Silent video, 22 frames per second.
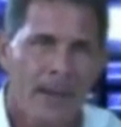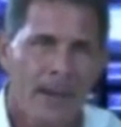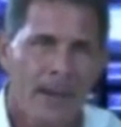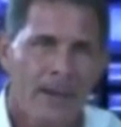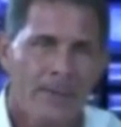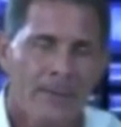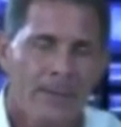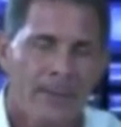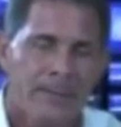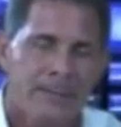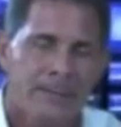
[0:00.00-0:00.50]

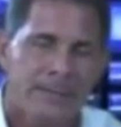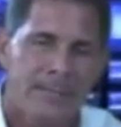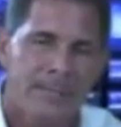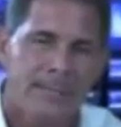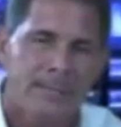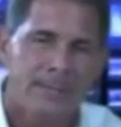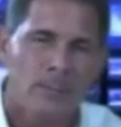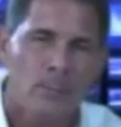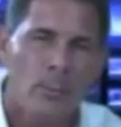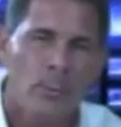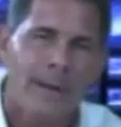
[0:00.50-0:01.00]
uh, this
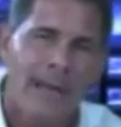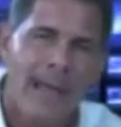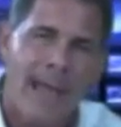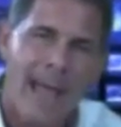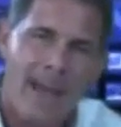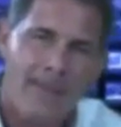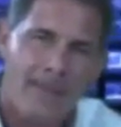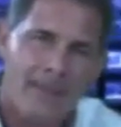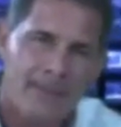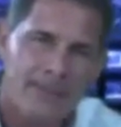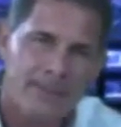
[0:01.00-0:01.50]
is what
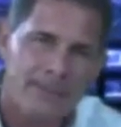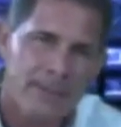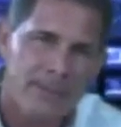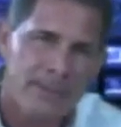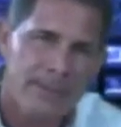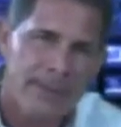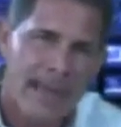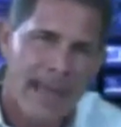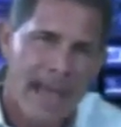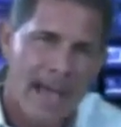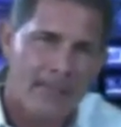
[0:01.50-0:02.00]
happens to
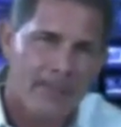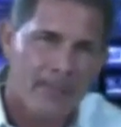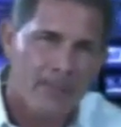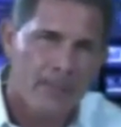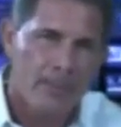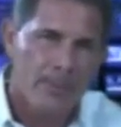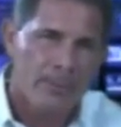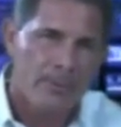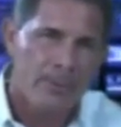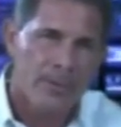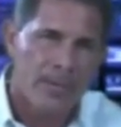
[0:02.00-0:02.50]
the apple
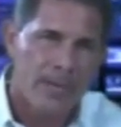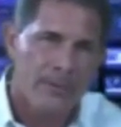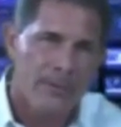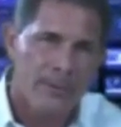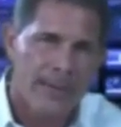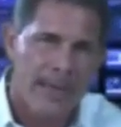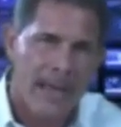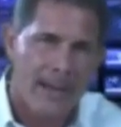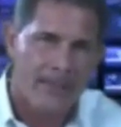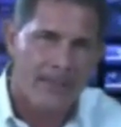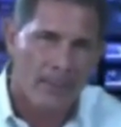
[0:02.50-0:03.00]
when you cut
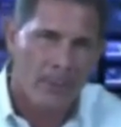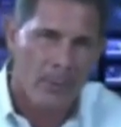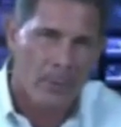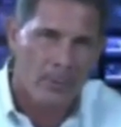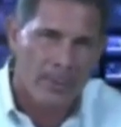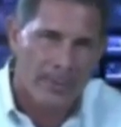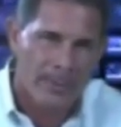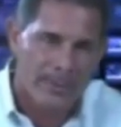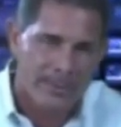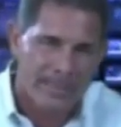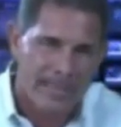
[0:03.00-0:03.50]
the apple
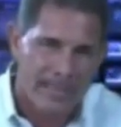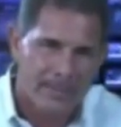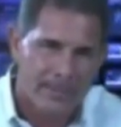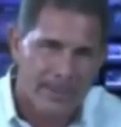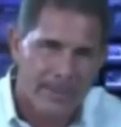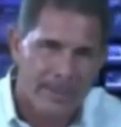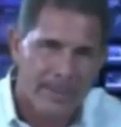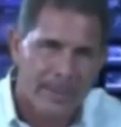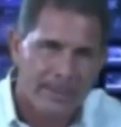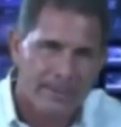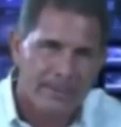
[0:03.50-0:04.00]
open in 10
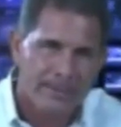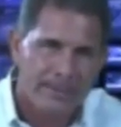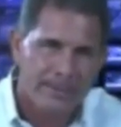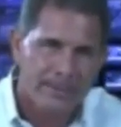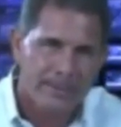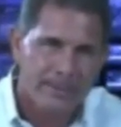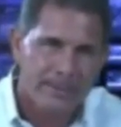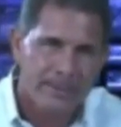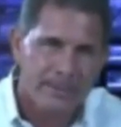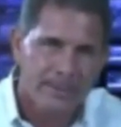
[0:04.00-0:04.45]
minutes?